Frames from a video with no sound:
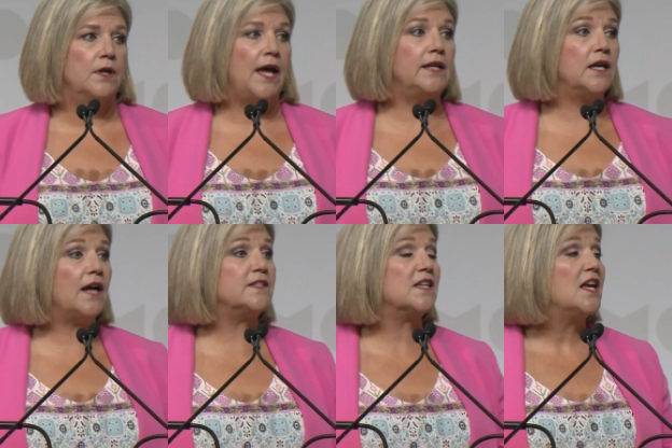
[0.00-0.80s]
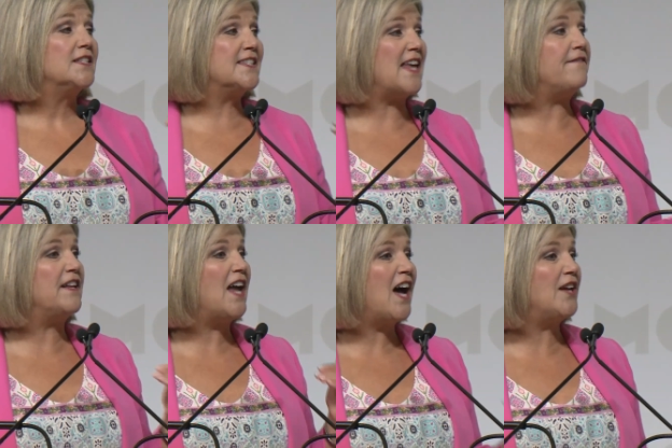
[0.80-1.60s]
and cuts
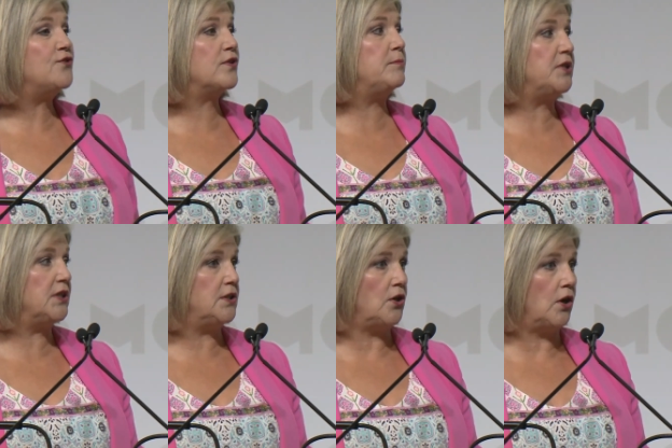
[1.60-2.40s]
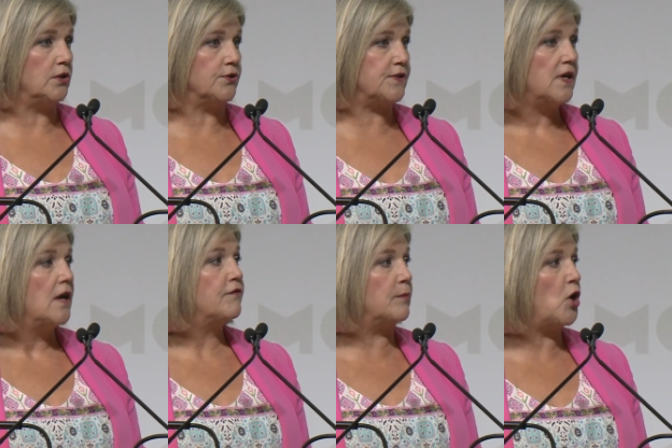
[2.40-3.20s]
$700 million
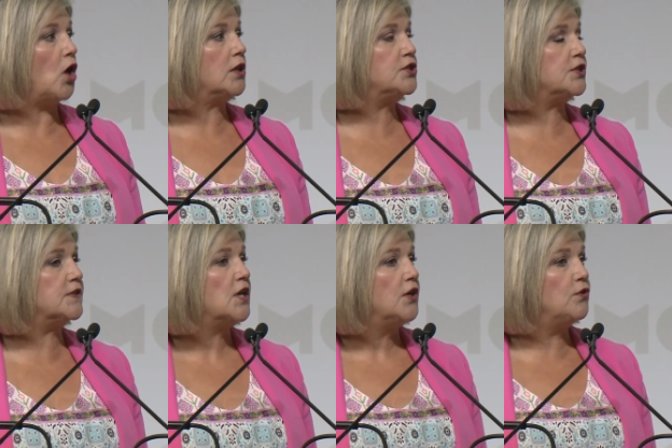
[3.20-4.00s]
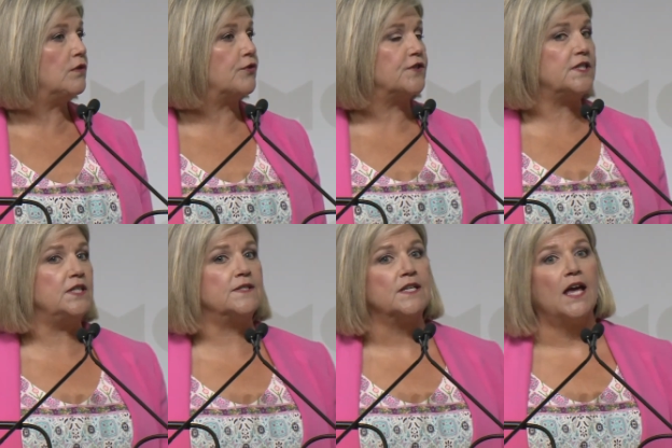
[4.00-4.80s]
from colleges,
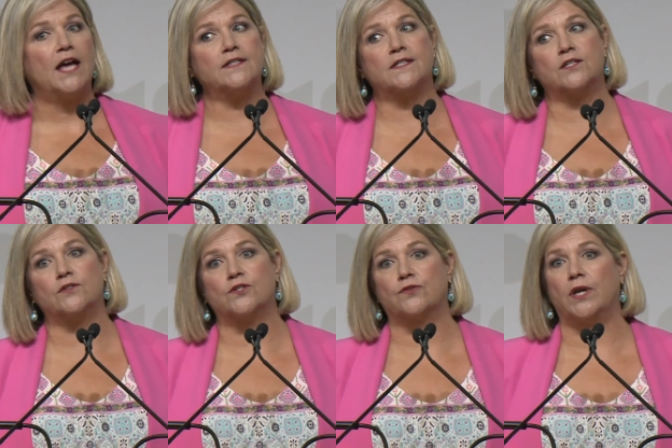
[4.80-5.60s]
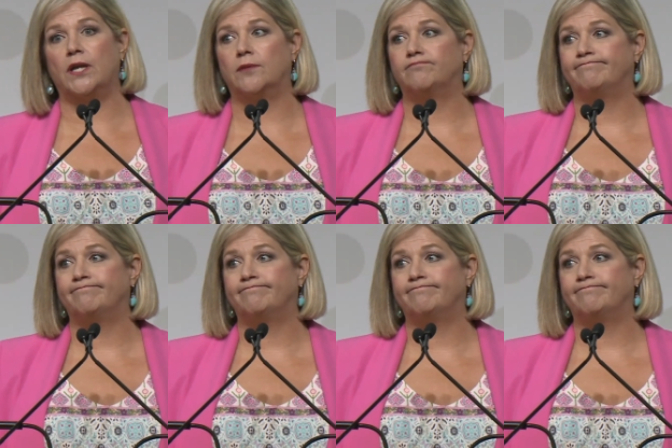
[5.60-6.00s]
universities, and skills training.